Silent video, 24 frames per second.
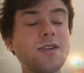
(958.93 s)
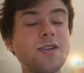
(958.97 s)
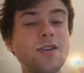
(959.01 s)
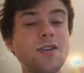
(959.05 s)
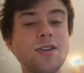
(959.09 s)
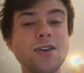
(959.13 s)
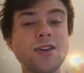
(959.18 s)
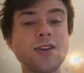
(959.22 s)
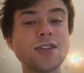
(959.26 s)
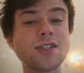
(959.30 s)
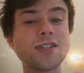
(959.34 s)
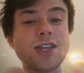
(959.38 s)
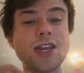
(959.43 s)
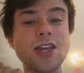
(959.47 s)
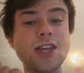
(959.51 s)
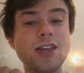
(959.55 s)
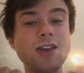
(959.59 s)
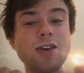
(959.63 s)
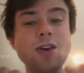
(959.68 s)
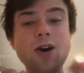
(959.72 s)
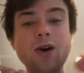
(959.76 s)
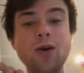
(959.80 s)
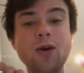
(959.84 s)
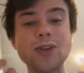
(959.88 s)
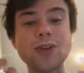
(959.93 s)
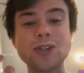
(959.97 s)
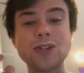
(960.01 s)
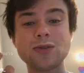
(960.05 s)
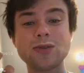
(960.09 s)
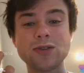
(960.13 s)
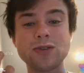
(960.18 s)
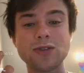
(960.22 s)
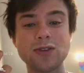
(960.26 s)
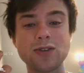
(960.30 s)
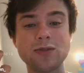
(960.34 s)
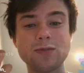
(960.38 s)
it's like
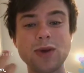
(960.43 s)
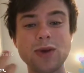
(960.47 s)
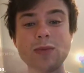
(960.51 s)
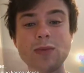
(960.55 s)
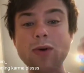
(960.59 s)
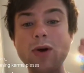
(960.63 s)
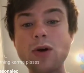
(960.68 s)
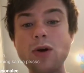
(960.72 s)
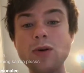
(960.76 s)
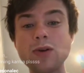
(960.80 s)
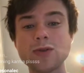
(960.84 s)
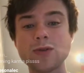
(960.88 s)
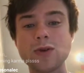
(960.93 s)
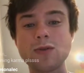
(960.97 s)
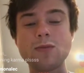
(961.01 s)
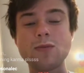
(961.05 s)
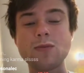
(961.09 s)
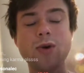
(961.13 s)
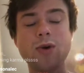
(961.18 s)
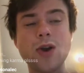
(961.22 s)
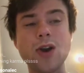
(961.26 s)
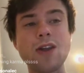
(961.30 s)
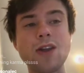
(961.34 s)
people always want